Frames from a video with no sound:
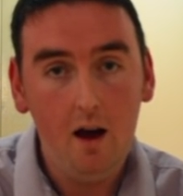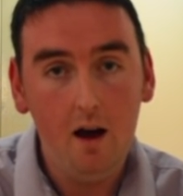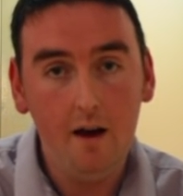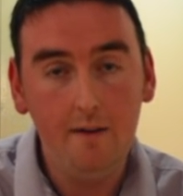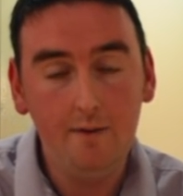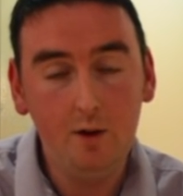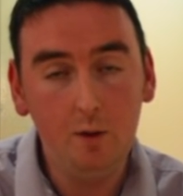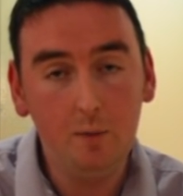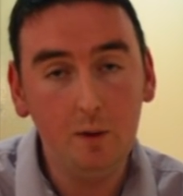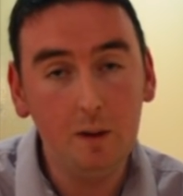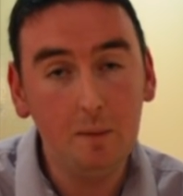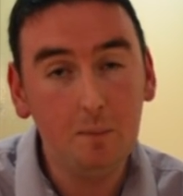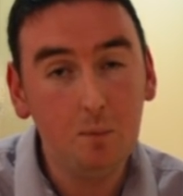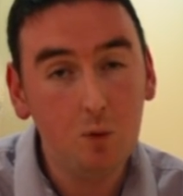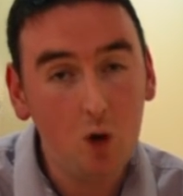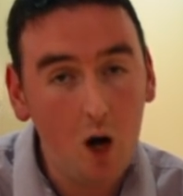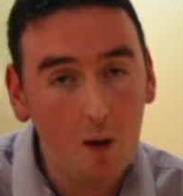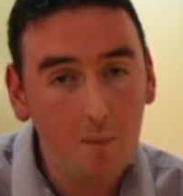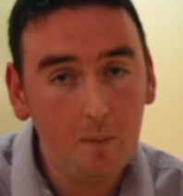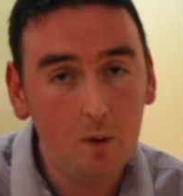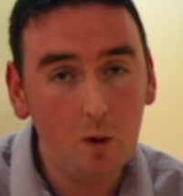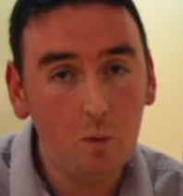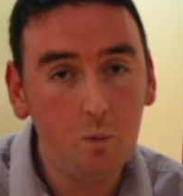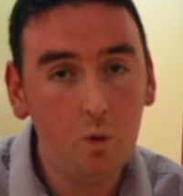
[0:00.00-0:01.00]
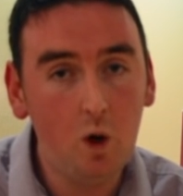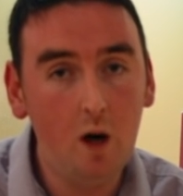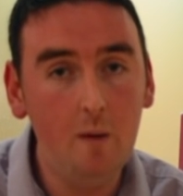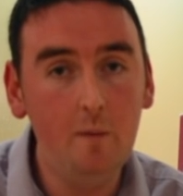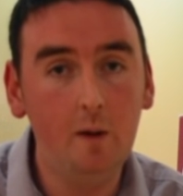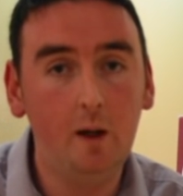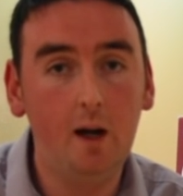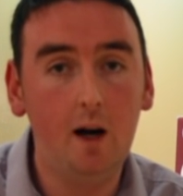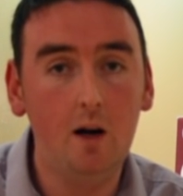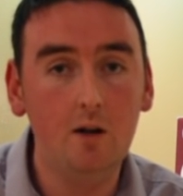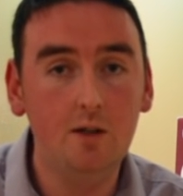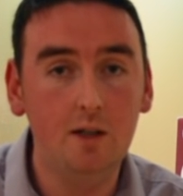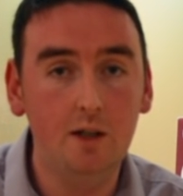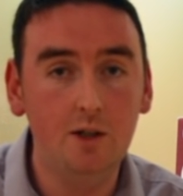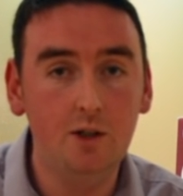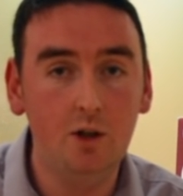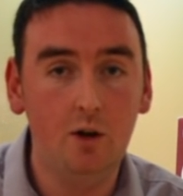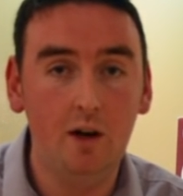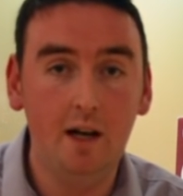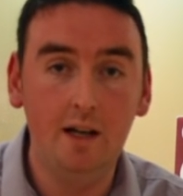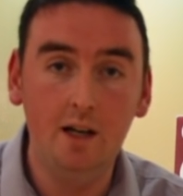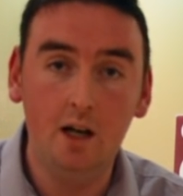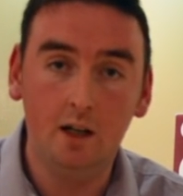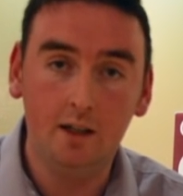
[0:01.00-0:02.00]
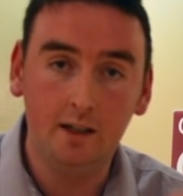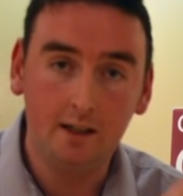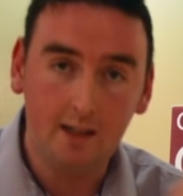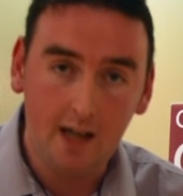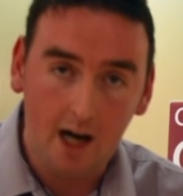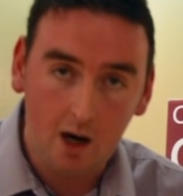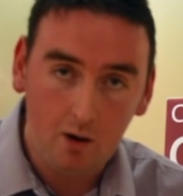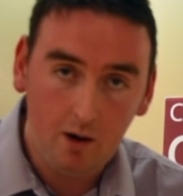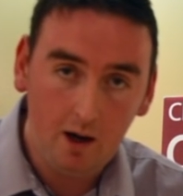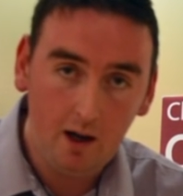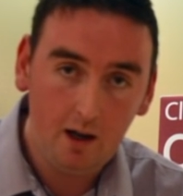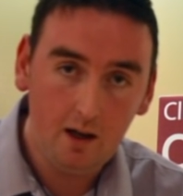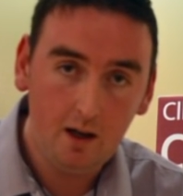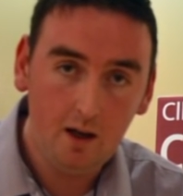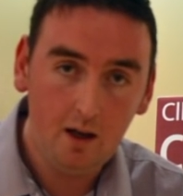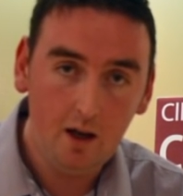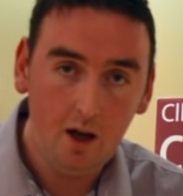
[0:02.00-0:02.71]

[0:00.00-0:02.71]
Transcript: If you put a proper primary care centre in Cllr,